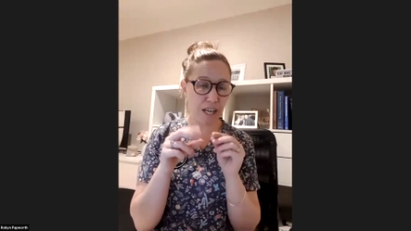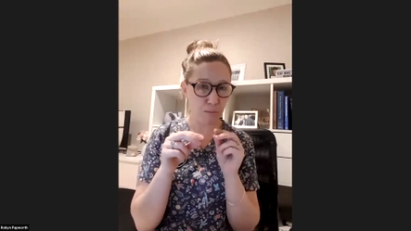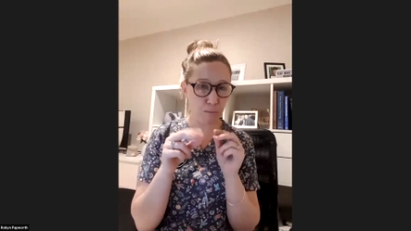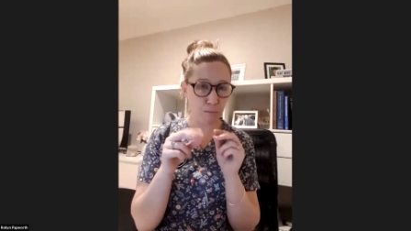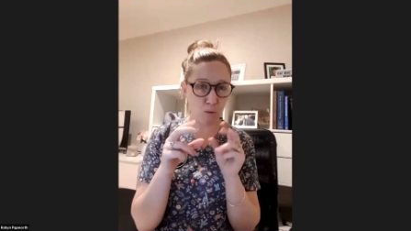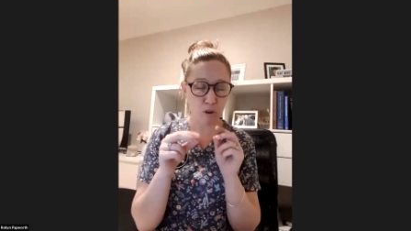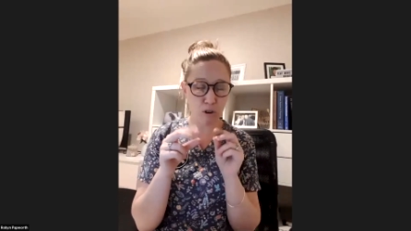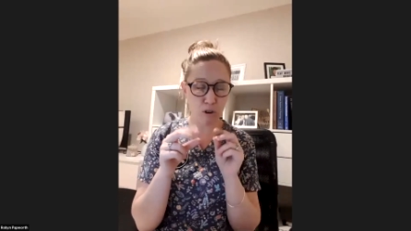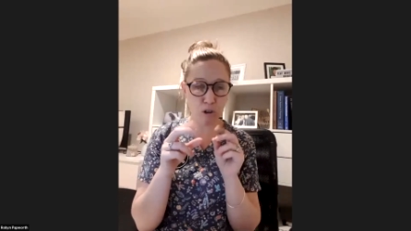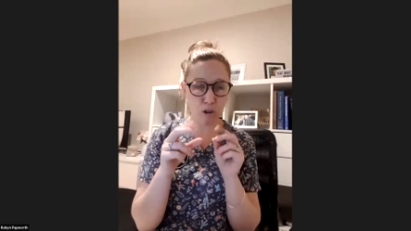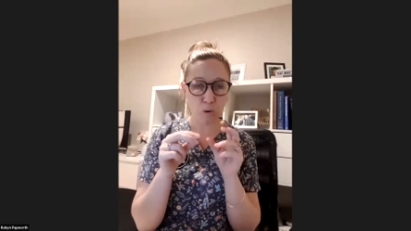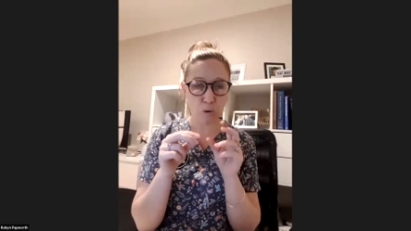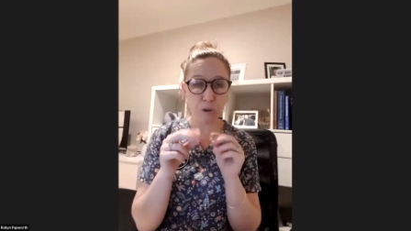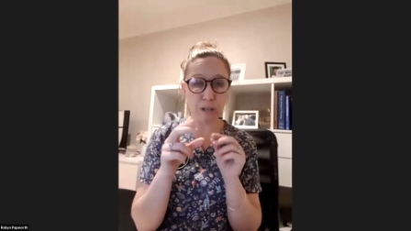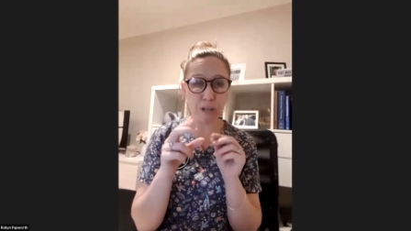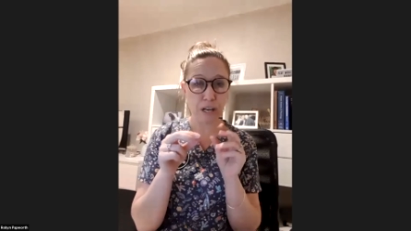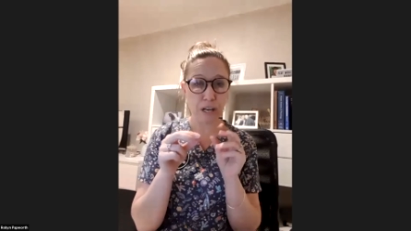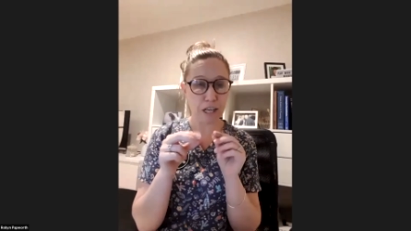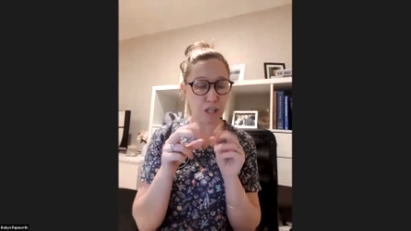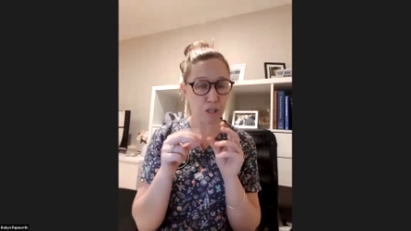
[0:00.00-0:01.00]
the more
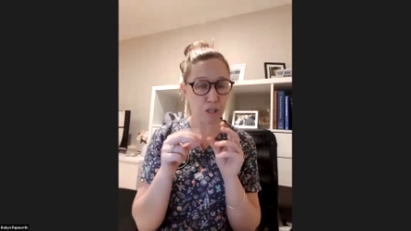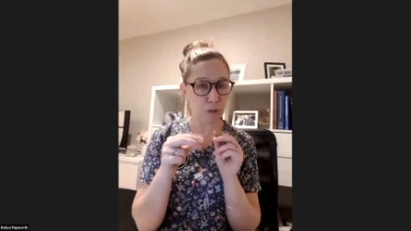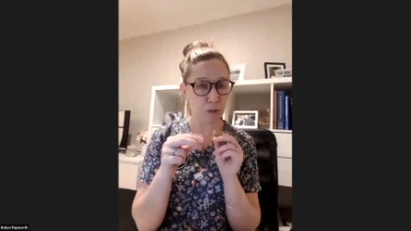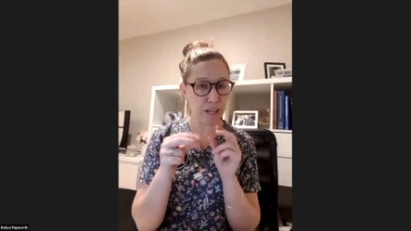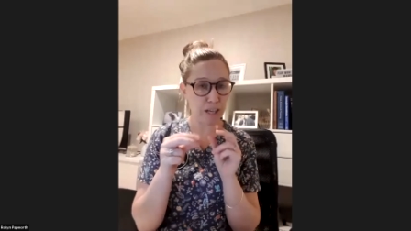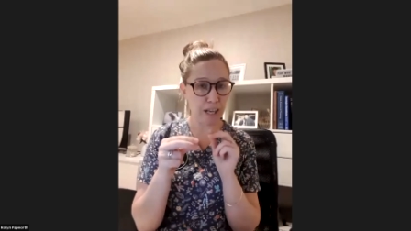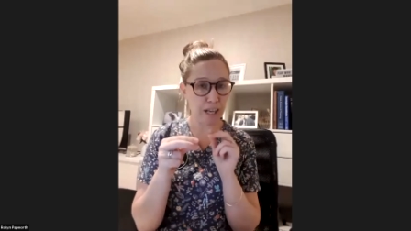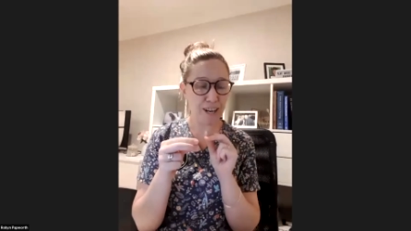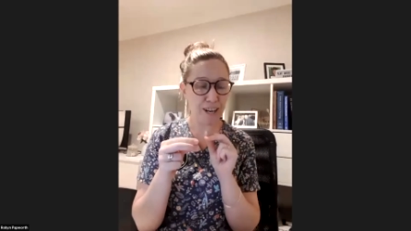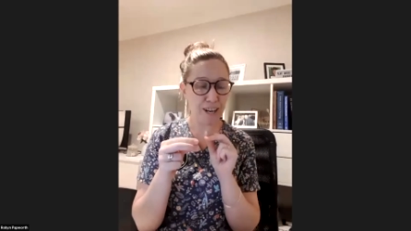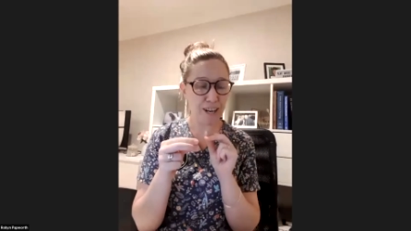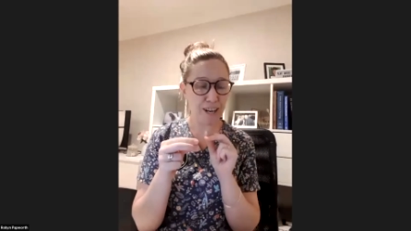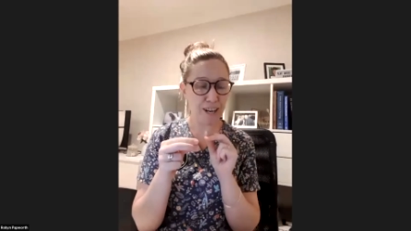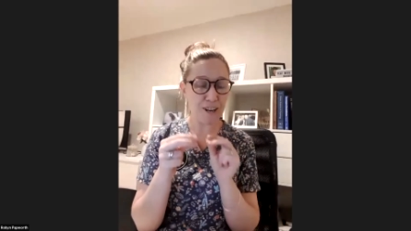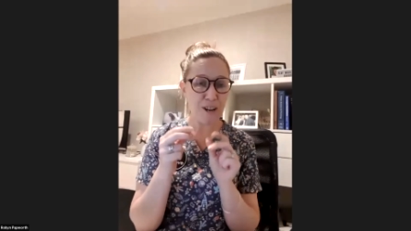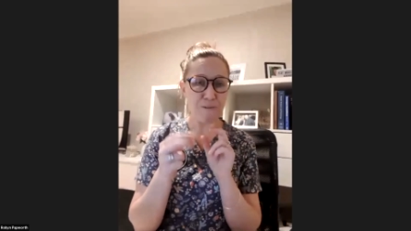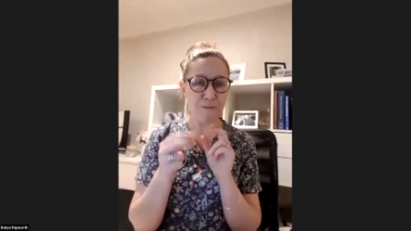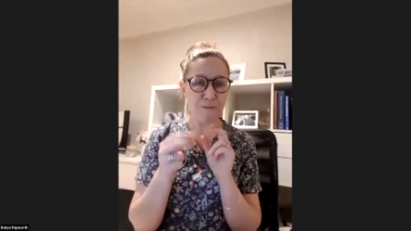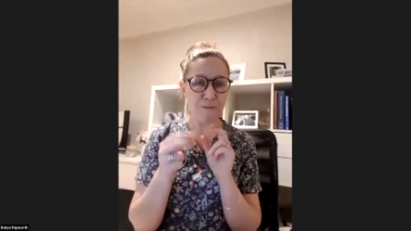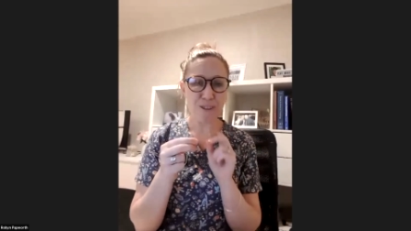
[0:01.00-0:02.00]
coordination we need
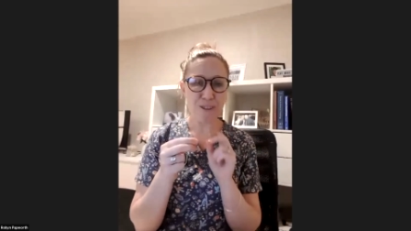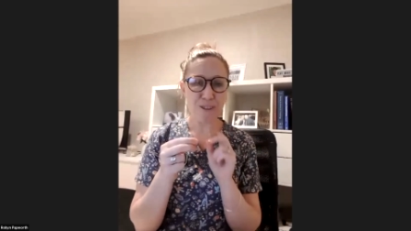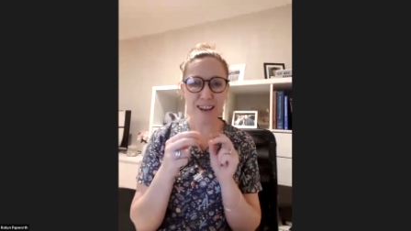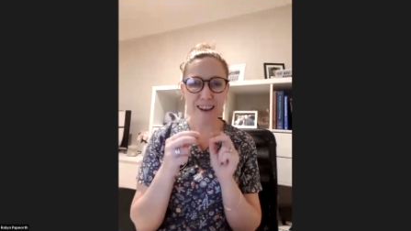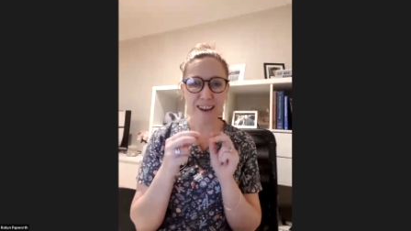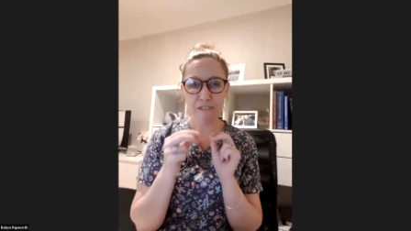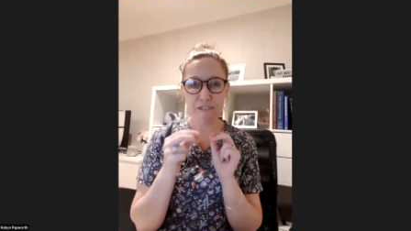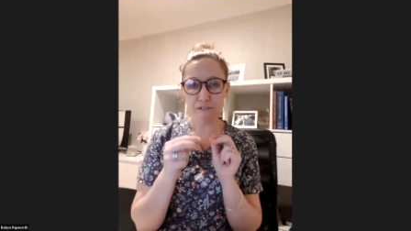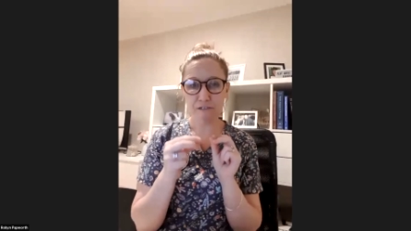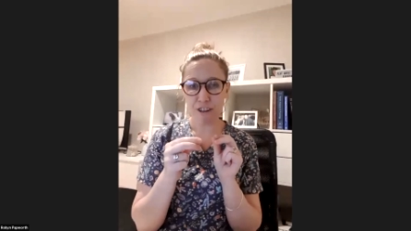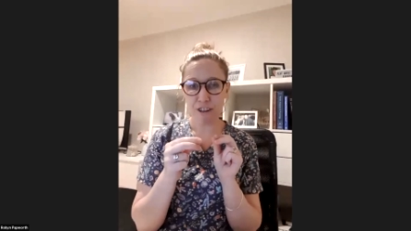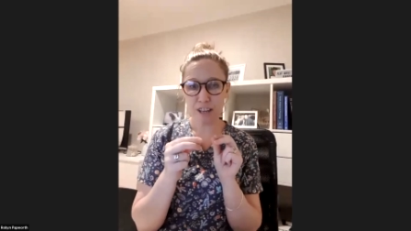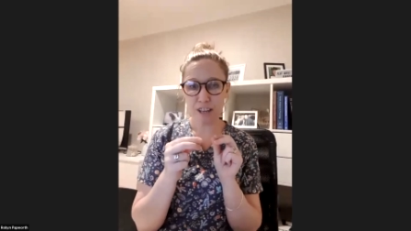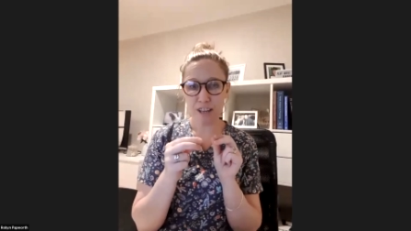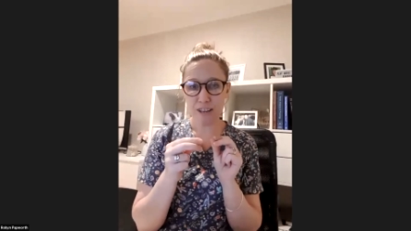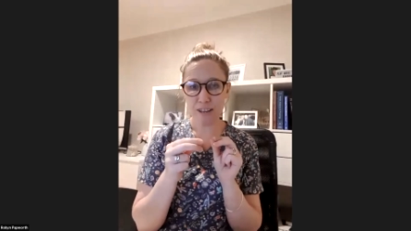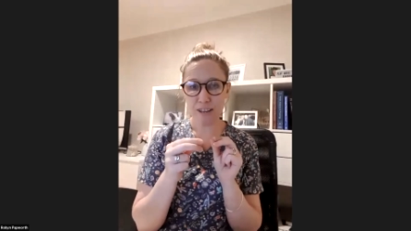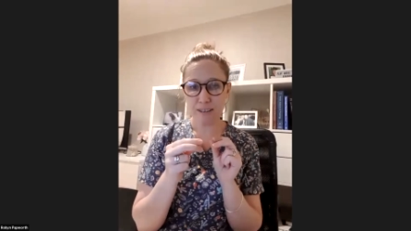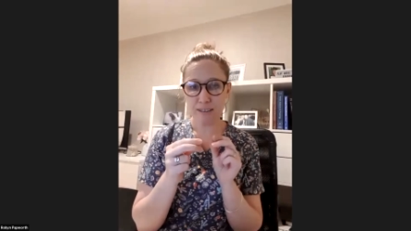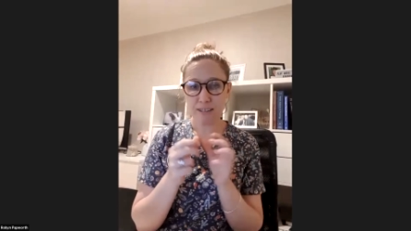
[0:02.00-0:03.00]
with our
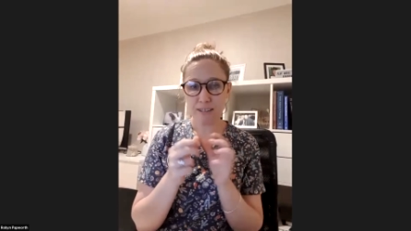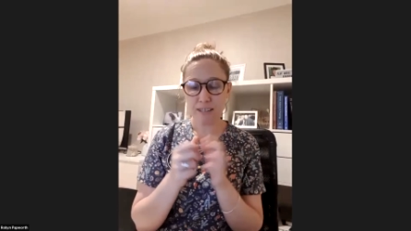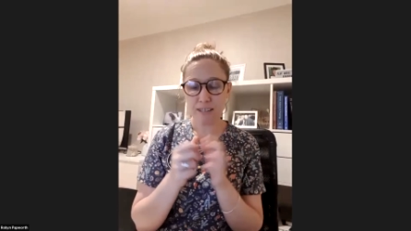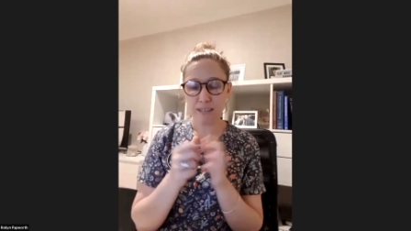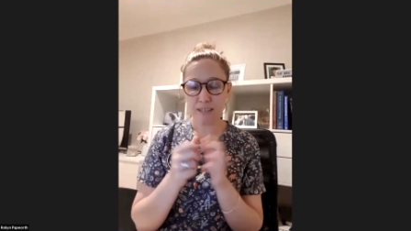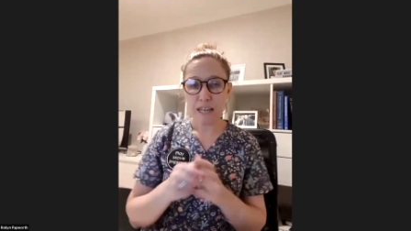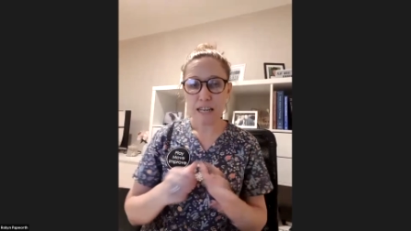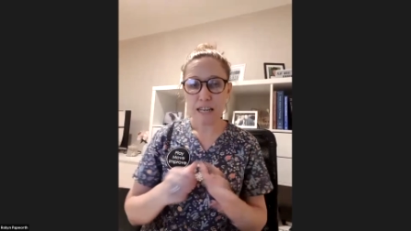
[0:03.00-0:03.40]
fingers.